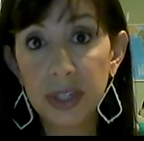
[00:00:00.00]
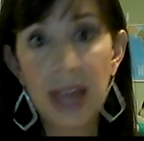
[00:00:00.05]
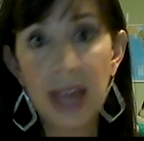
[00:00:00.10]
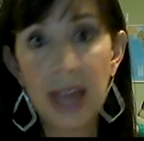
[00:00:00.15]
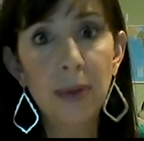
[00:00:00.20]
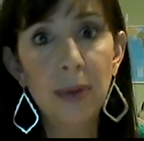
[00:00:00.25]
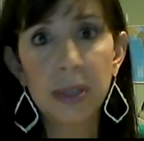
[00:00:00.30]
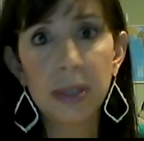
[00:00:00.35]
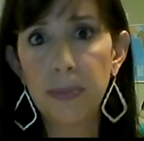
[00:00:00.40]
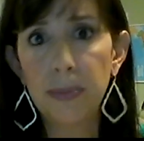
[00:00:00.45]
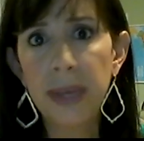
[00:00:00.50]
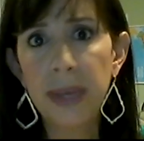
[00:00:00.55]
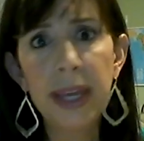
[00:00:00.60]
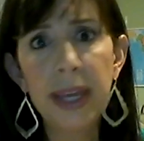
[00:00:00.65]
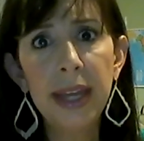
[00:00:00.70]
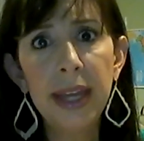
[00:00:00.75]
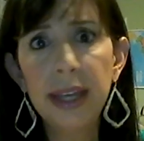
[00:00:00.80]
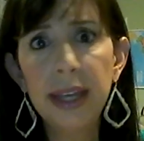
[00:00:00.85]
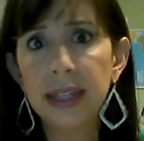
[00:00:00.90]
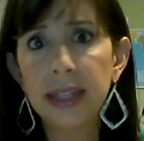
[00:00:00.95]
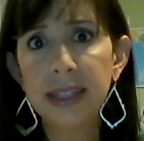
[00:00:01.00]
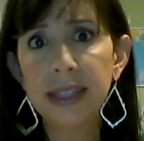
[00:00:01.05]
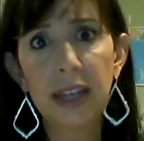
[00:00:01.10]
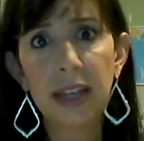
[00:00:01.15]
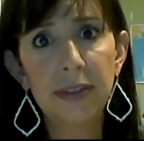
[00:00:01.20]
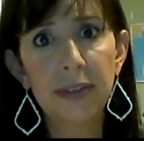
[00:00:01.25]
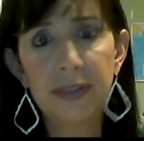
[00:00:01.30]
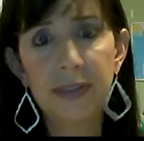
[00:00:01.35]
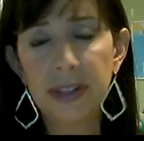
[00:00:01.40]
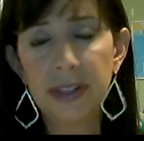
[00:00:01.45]
That was a big
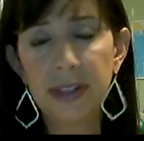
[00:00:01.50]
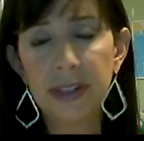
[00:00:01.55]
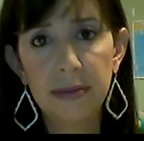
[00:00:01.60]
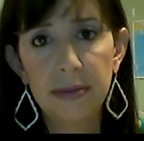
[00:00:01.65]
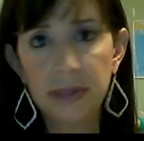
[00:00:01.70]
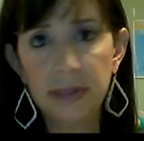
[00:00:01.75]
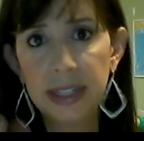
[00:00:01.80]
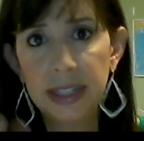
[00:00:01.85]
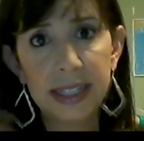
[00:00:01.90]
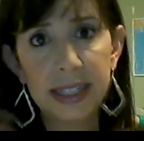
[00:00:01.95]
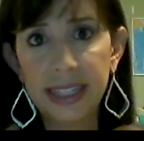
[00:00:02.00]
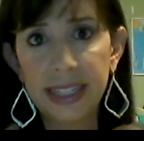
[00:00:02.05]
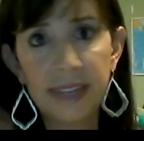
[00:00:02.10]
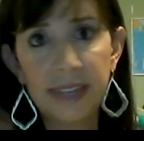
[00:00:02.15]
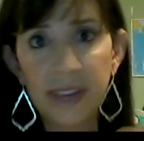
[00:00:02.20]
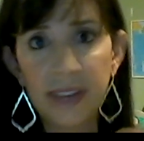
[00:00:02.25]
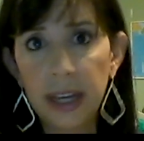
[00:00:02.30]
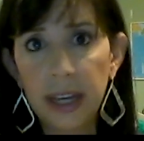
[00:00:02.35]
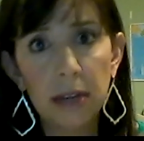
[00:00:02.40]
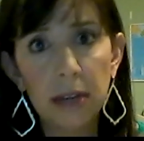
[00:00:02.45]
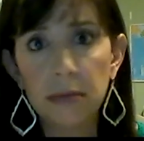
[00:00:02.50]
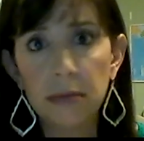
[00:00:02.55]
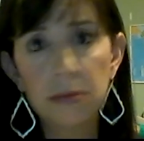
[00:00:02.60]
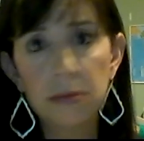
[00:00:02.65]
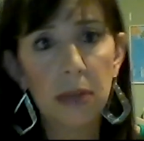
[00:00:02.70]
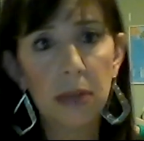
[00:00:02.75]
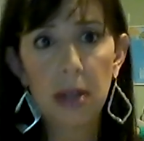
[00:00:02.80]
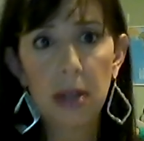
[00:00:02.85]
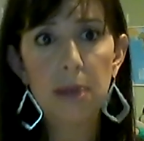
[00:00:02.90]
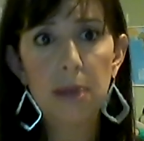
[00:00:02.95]
self-deceiving
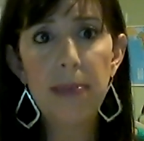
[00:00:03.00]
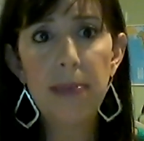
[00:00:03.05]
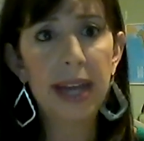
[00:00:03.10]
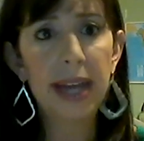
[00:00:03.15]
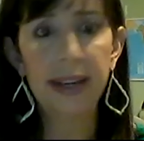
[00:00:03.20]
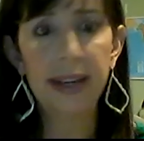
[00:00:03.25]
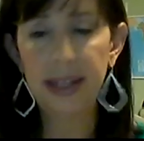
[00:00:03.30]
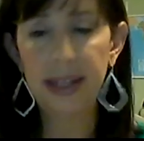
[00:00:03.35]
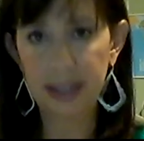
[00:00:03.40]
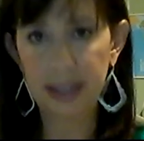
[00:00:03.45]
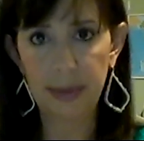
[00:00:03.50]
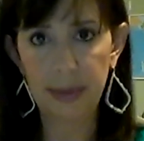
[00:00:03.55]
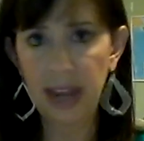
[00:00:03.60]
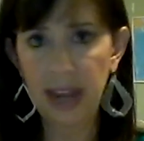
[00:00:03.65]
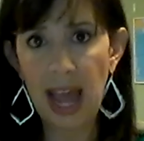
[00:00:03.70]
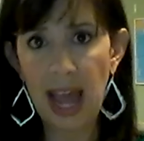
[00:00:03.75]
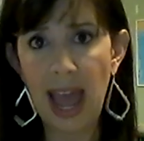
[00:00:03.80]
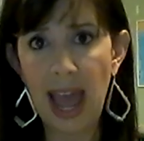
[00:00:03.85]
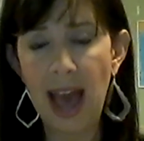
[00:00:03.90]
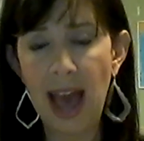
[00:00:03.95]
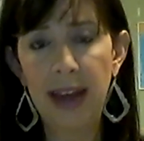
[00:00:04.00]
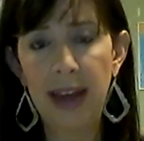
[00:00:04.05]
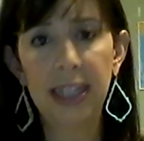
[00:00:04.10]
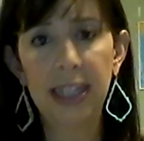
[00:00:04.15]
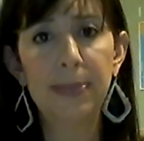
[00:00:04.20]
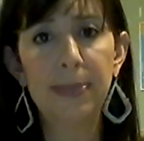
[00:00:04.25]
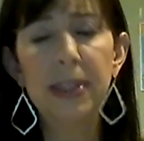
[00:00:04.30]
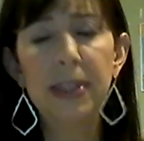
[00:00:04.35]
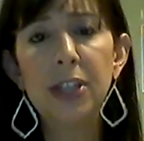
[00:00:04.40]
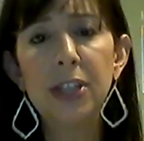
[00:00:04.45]
mechanism that I had. I
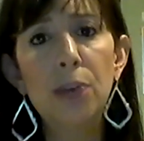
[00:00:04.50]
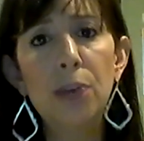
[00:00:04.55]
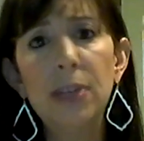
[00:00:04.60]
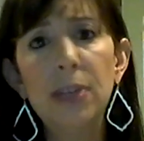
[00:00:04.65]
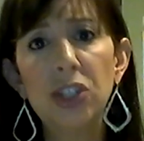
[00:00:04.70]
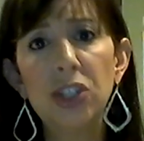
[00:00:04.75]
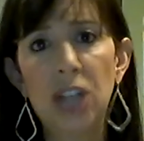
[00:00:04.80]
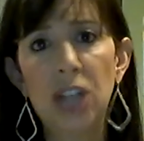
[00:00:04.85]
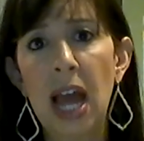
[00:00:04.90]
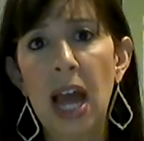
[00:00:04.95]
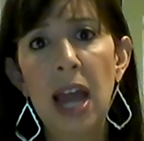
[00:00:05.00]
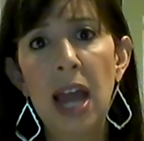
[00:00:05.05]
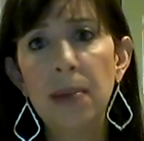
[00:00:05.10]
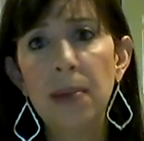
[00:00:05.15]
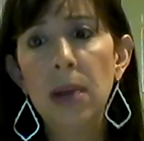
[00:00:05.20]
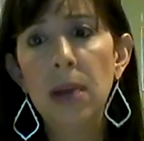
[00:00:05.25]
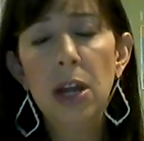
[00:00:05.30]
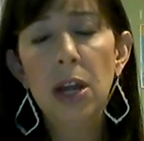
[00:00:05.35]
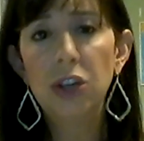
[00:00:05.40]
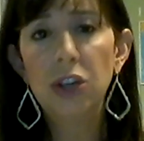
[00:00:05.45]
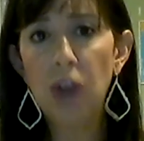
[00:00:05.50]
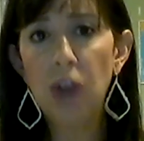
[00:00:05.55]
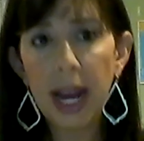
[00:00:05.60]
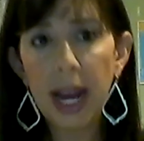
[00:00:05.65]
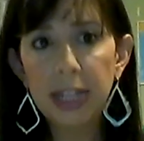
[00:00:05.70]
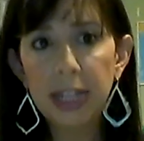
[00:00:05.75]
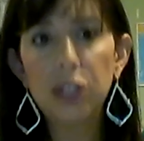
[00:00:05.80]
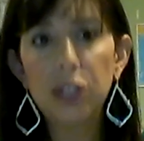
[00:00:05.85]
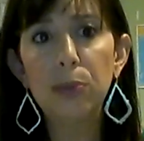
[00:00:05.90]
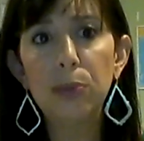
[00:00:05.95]
spent so much time
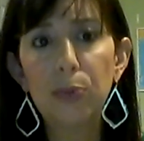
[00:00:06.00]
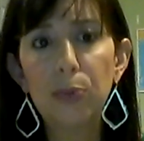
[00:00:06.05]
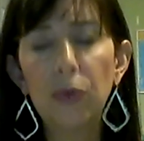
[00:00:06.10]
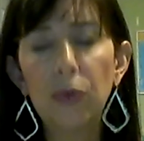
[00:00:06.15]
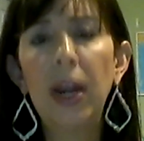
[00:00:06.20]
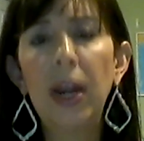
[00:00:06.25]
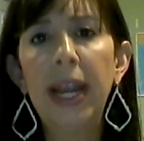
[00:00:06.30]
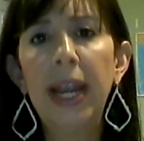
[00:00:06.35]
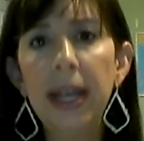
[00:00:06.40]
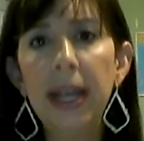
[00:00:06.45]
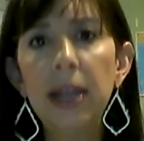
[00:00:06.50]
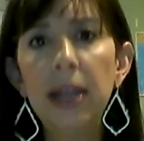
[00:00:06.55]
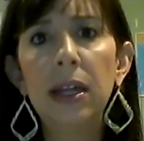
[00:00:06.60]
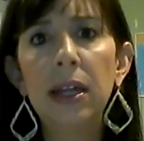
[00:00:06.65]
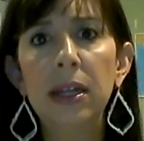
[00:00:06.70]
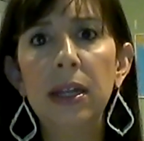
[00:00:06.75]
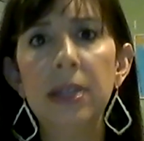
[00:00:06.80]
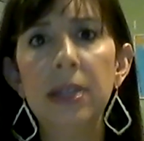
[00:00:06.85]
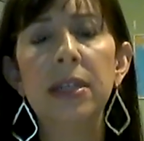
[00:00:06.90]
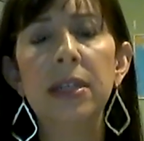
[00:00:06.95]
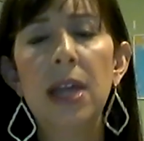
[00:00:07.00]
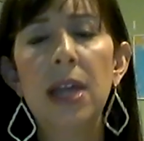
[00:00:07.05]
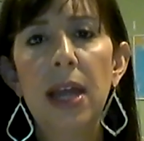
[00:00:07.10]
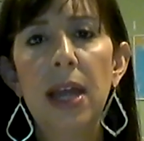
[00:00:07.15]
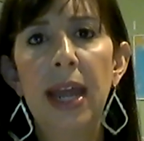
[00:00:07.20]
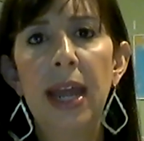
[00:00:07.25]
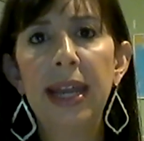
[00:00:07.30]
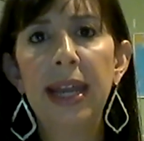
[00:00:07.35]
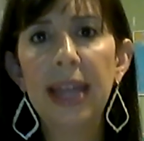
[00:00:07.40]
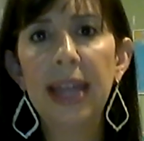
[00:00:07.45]
trying to brand
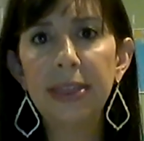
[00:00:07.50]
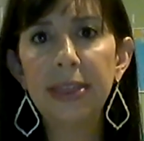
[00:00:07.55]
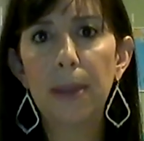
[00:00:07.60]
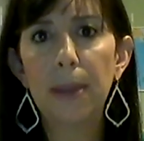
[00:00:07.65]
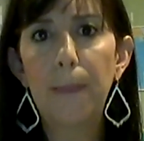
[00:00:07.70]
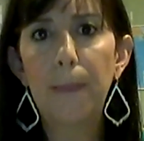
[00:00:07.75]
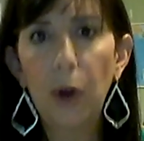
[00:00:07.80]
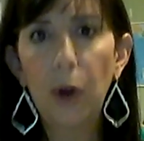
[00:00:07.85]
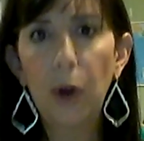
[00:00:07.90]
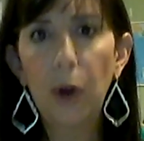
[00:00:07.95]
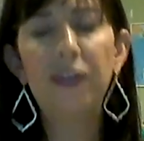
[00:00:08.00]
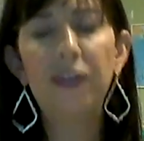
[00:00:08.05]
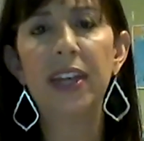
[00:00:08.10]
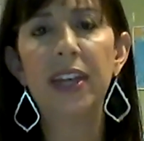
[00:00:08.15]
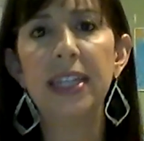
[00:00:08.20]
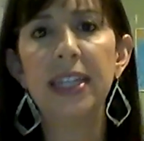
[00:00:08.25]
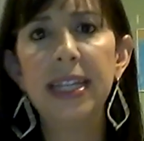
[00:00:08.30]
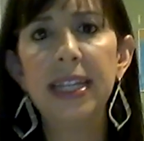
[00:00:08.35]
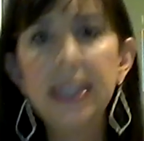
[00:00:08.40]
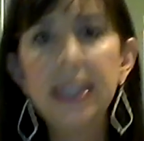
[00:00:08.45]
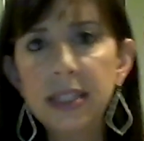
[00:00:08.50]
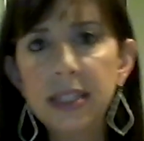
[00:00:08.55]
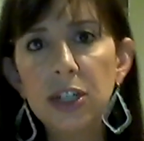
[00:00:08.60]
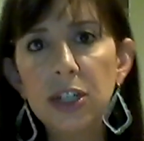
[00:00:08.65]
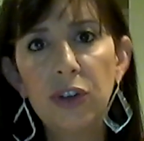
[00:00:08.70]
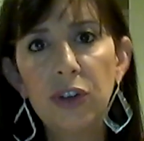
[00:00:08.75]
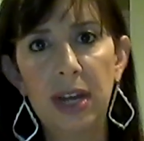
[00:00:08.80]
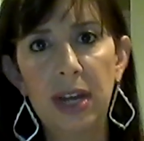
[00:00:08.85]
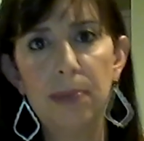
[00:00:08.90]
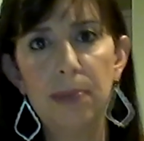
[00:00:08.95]
and get the perfect
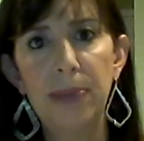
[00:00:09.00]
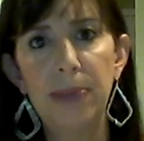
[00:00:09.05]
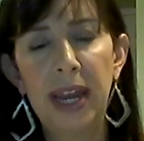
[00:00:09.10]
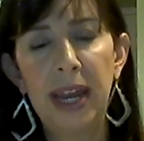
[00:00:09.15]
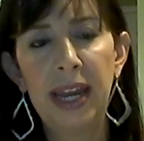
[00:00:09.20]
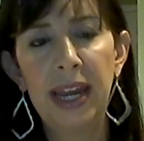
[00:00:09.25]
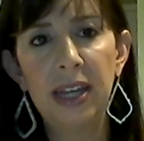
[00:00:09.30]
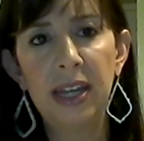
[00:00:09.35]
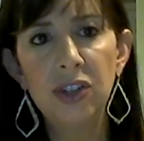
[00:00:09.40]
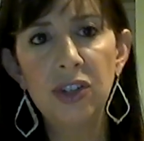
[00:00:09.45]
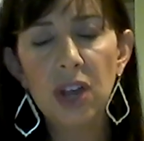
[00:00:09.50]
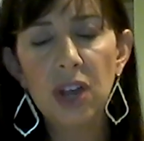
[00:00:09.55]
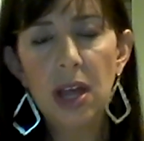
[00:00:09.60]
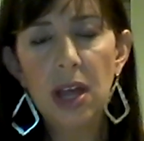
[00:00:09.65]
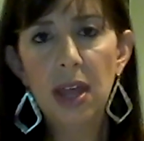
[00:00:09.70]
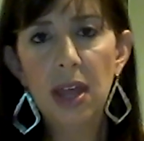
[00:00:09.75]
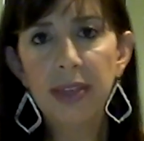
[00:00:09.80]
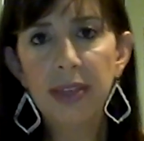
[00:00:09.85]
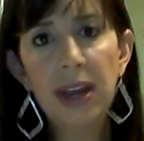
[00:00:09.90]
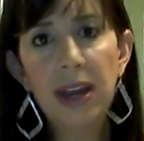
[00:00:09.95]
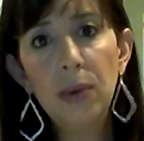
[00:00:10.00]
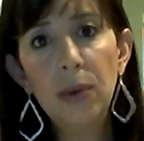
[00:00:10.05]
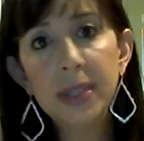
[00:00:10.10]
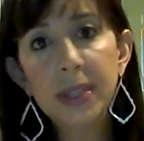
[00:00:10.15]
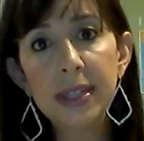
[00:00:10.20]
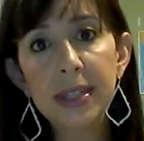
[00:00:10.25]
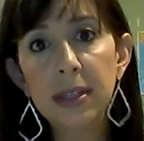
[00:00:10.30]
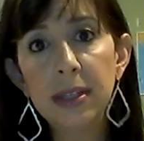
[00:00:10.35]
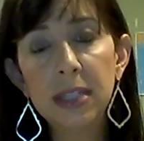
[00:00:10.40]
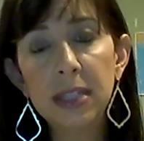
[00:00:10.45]
Instagram page that I
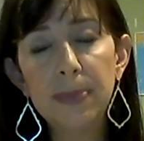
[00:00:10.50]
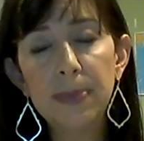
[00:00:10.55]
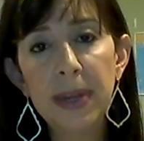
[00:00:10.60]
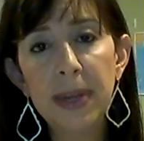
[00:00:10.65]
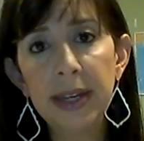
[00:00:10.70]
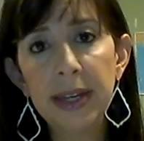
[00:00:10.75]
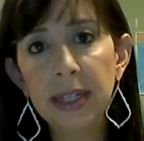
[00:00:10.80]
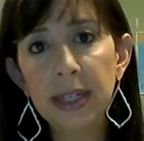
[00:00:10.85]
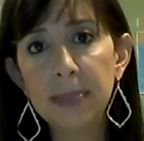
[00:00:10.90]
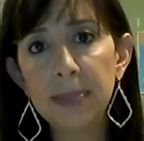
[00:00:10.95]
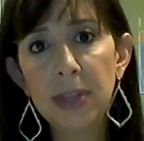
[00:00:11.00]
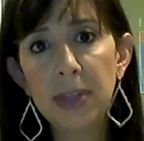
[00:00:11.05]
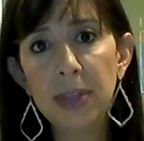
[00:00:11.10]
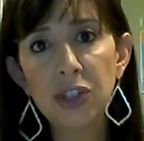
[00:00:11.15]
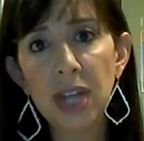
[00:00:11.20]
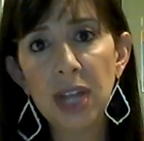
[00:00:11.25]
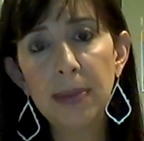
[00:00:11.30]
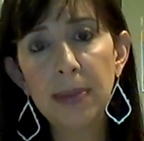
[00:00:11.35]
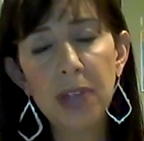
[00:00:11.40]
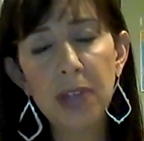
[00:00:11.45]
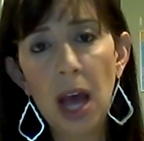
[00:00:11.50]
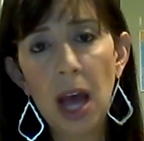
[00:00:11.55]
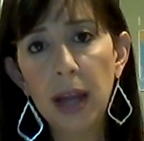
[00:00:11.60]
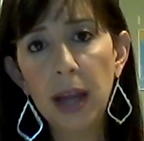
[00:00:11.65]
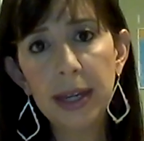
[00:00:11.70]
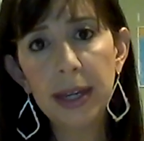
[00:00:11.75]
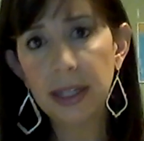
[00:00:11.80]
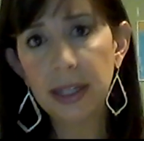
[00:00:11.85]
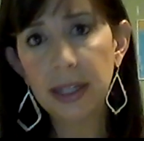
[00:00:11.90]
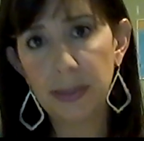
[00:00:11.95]
wasn't spending as much time
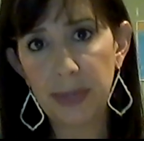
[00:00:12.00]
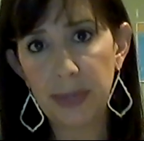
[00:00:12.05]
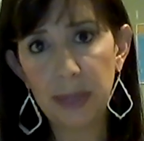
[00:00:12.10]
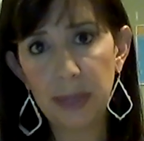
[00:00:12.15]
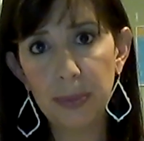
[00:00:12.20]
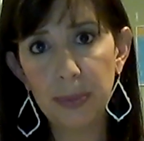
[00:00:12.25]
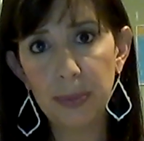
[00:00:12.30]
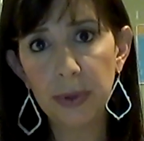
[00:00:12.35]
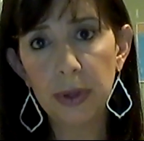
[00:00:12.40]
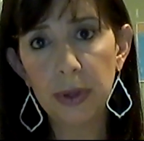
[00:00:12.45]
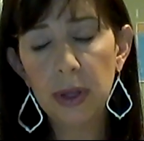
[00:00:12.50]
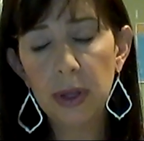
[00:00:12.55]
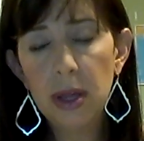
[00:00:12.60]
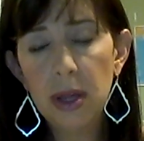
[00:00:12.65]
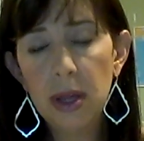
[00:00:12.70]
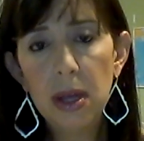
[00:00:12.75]
talking to people.